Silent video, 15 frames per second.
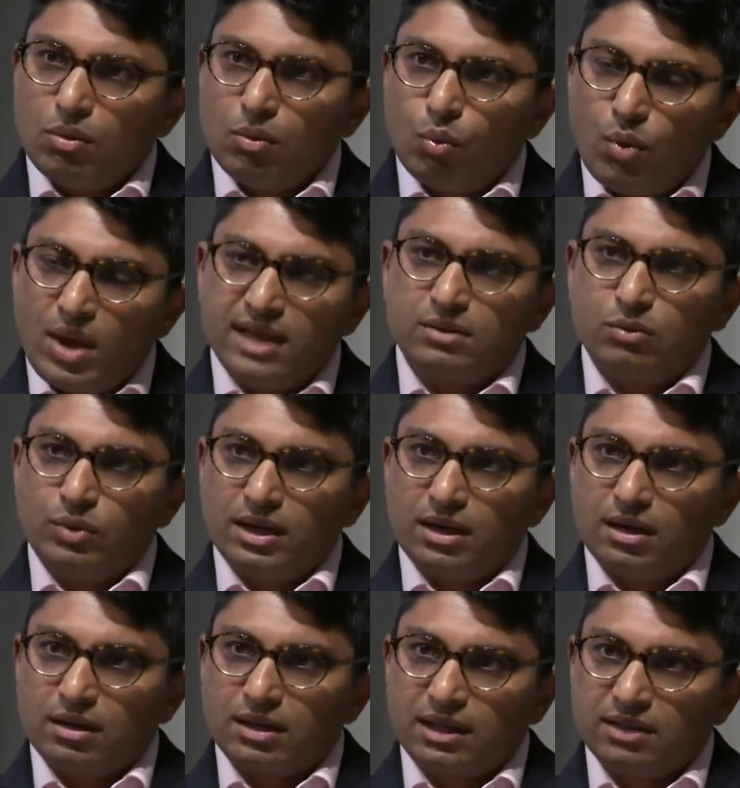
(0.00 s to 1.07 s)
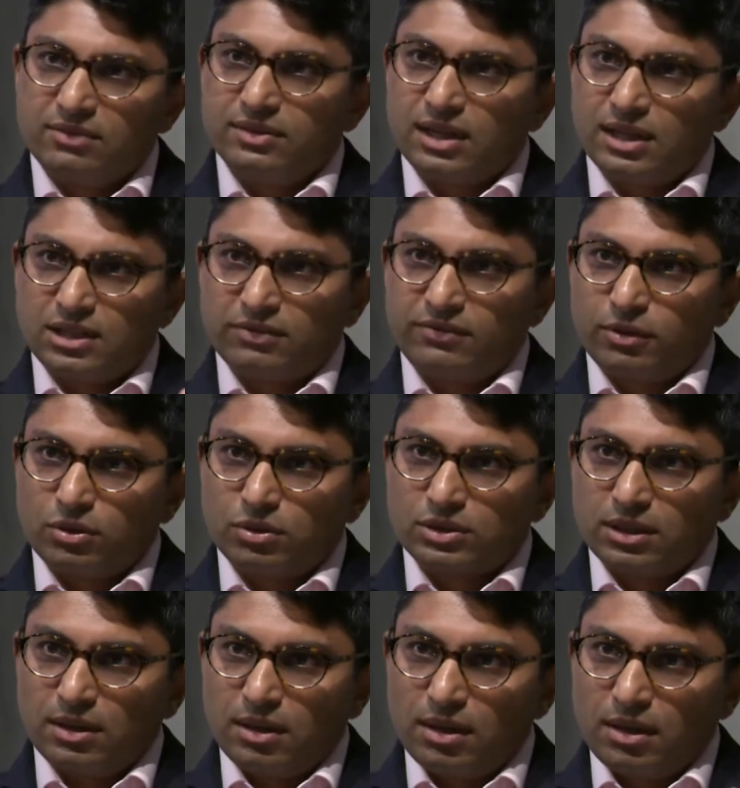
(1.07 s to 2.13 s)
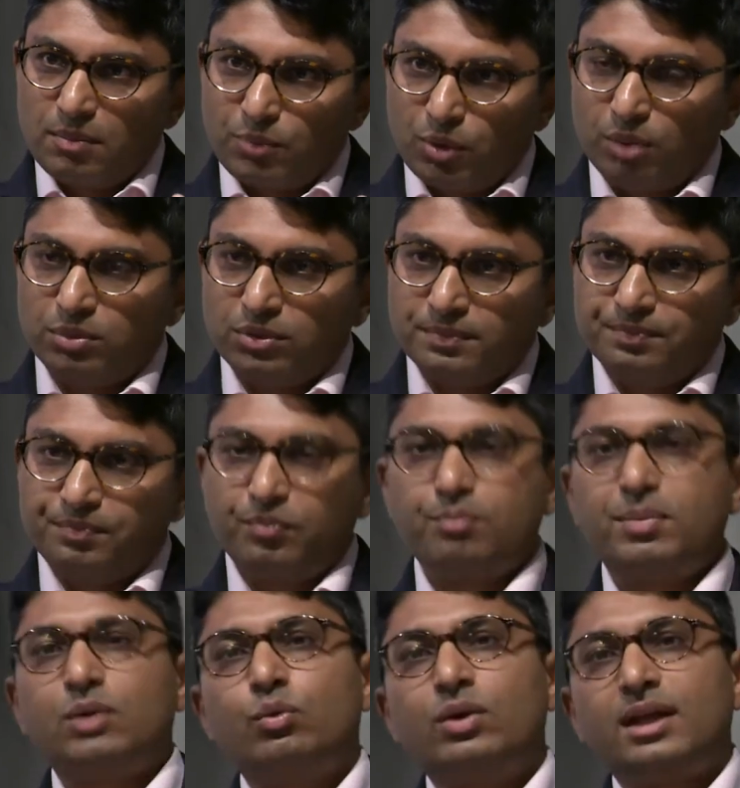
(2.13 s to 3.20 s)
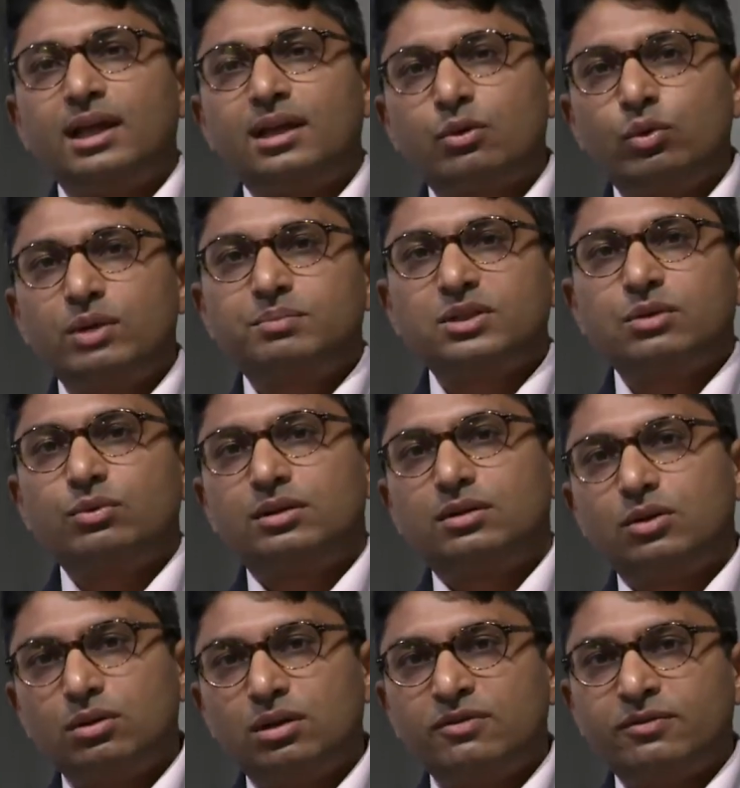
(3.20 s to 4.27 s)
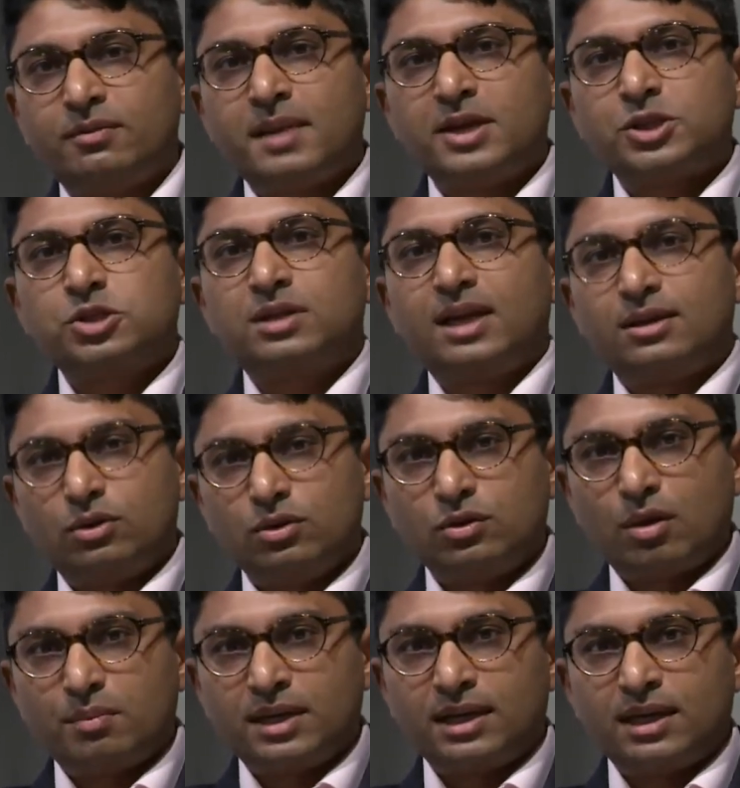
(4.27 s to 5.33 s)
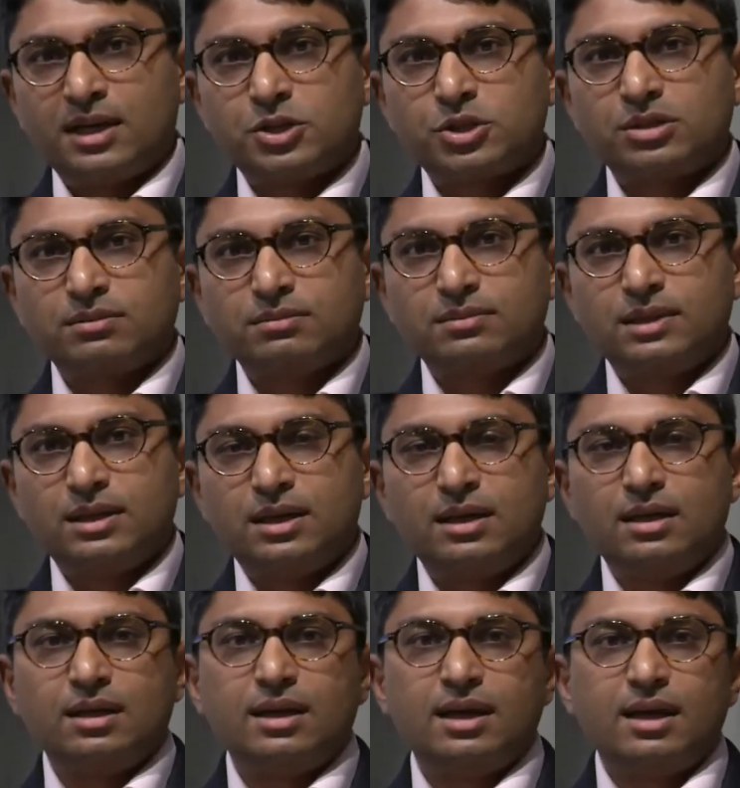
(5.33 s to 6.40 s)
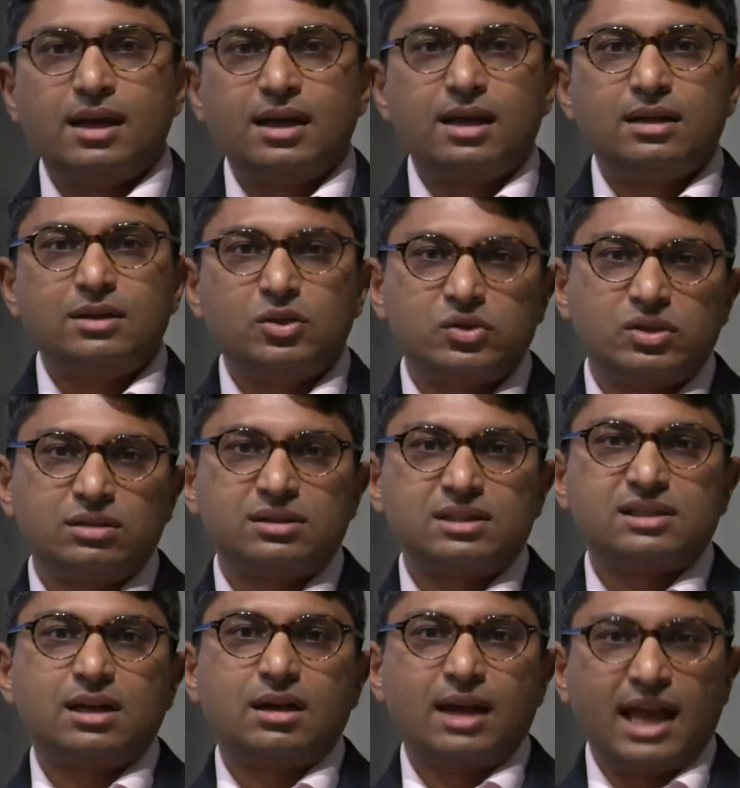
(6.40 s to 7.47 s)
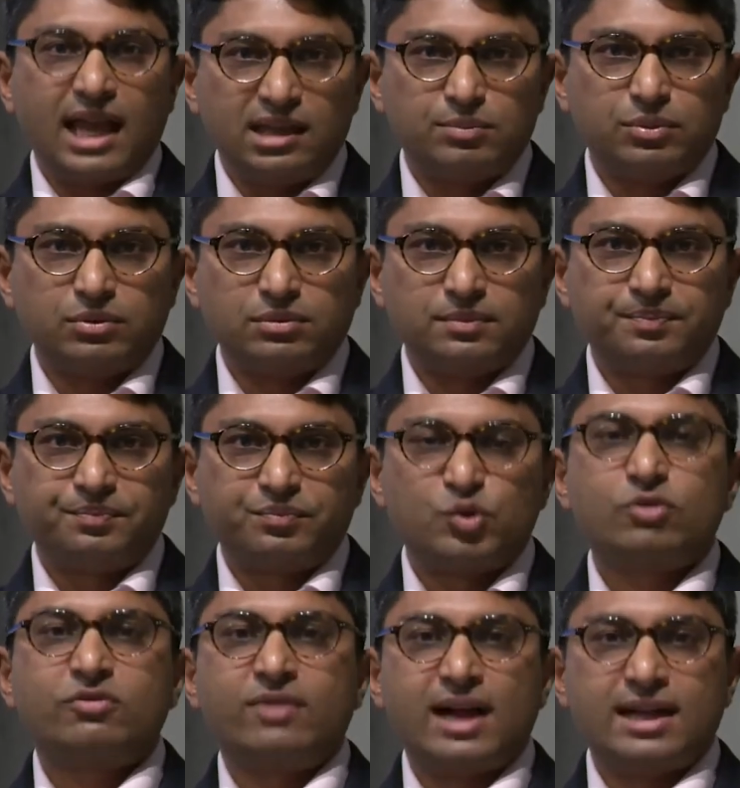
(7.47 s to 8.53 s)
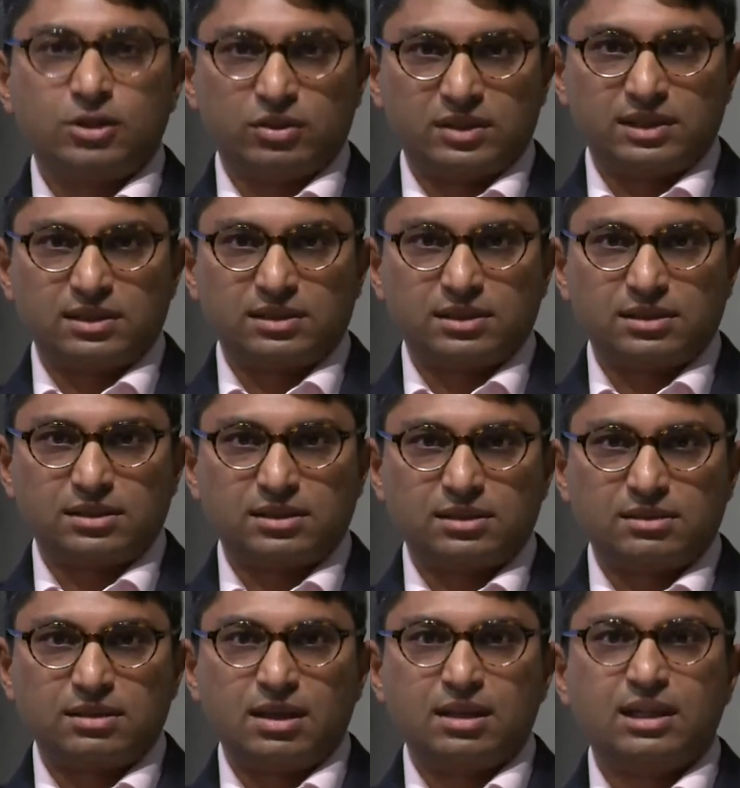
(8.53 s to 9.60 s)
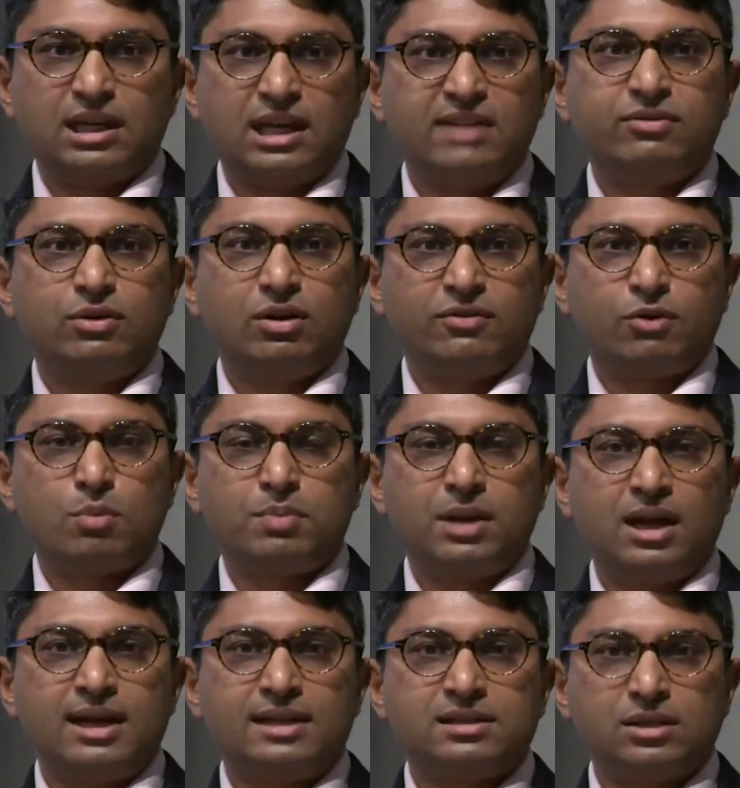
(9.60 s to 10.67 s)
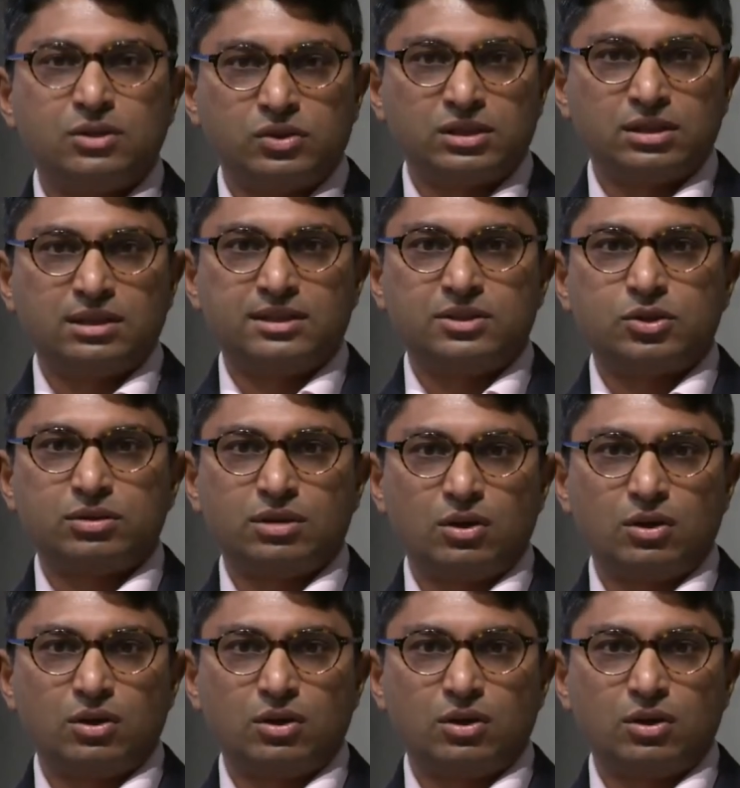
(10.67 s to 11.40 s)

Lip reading: When we are given a difficult problem, but we're equipped with good information and good communication, New Zealanders are able to find consensus. The level of compliance in New Zealand to the